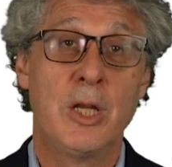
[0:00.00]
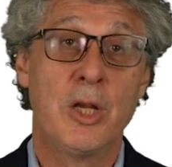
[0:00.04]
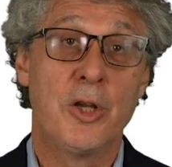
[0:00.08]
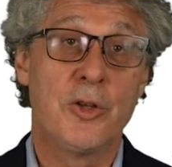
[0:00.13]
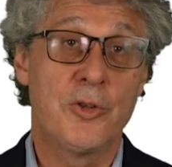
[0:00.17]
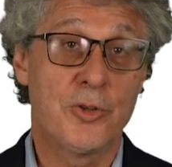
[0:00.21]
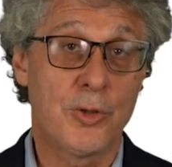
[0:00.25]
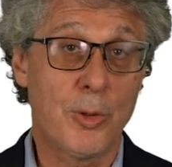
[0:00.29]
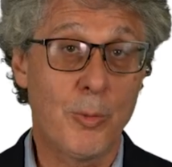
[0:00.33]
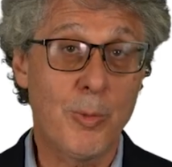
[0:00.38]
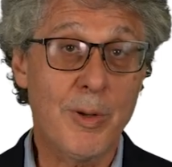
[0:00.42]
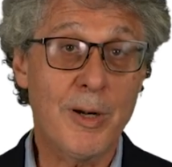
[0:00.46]

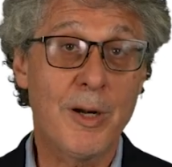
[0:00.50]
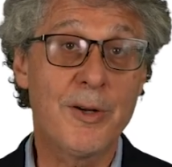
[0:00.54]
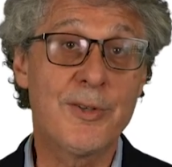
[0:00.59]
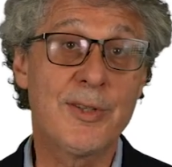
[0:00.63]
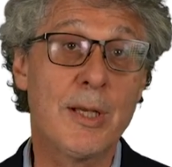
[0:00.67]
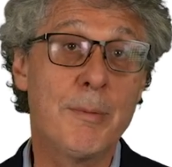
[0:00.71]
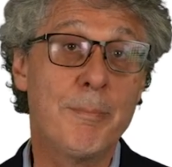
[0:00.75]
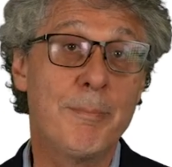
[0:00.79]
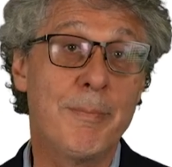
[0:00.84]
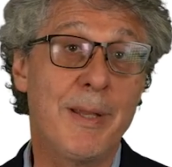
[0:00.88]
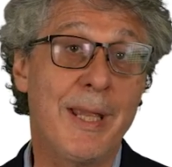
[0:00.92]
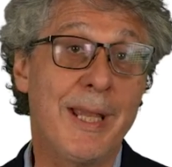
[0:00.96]
So what are
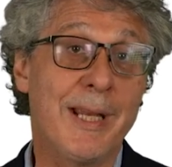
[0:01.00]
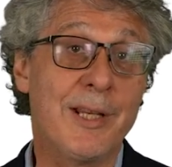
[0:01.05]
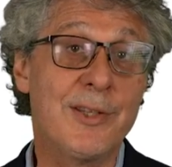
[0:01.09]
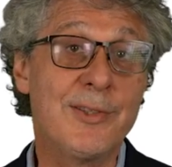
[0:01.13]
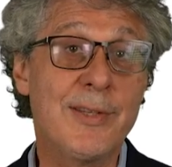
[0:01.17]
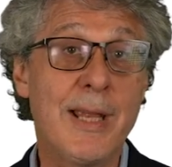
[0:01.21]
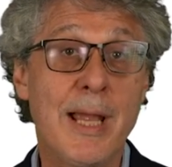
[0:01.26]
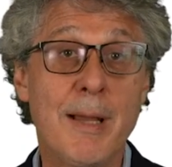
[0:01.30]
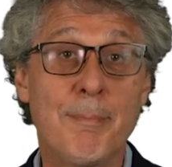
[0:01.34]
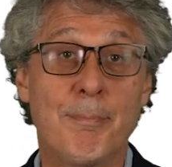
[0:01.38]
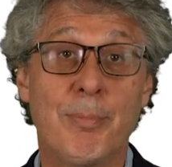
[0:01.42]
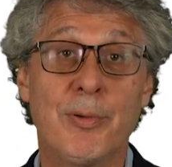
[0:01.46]
some
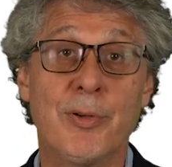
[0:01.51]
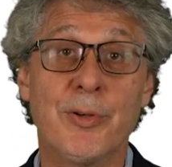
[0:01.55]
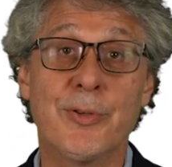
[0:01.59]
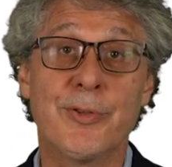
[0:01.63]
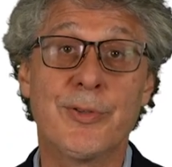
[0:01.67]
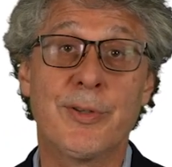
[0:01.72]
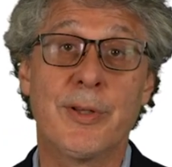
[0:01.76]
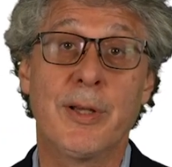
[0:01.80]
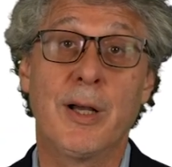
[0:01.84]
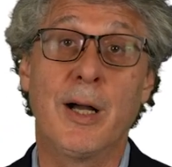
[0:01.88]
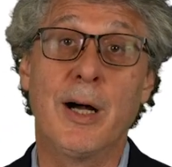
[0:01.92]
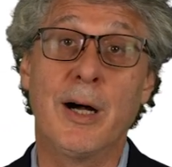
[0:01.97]

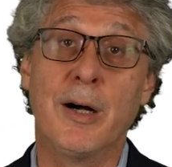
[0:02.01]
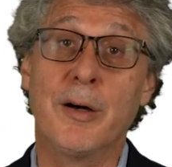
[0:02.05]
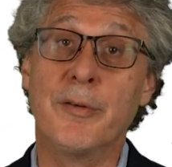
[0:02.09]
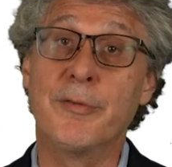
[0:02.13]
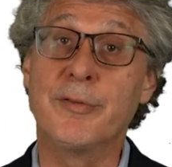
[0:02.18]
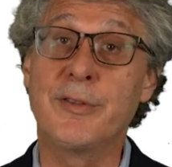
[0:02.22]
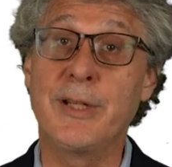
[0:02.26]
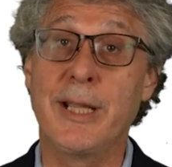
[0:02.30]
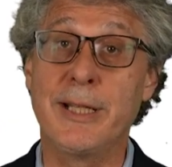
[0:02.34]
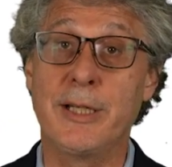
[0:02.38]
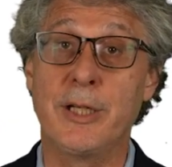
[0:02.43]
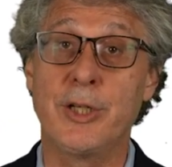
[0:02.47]
examples
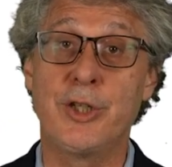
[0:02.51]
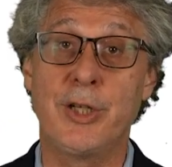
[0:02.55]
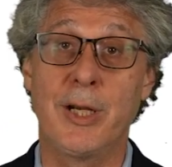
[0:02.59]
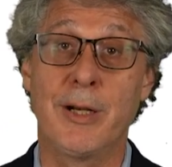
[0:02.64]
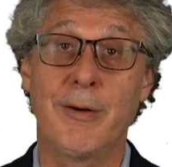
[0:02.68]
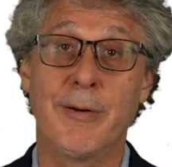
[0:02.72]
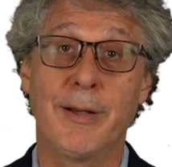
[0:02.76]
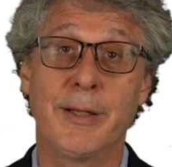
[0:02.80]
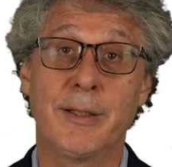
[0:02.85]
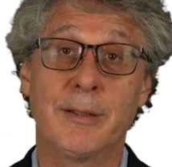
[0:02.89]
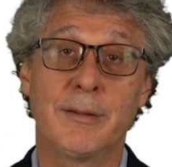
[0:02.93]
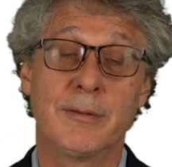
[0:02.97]
of data
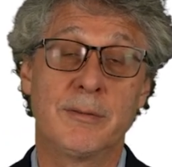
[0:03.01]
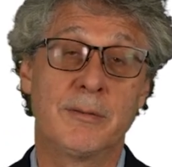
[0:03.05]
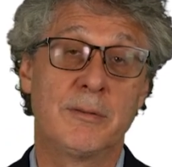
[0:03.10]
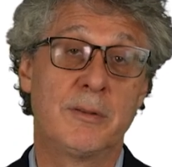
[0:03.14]
sharing?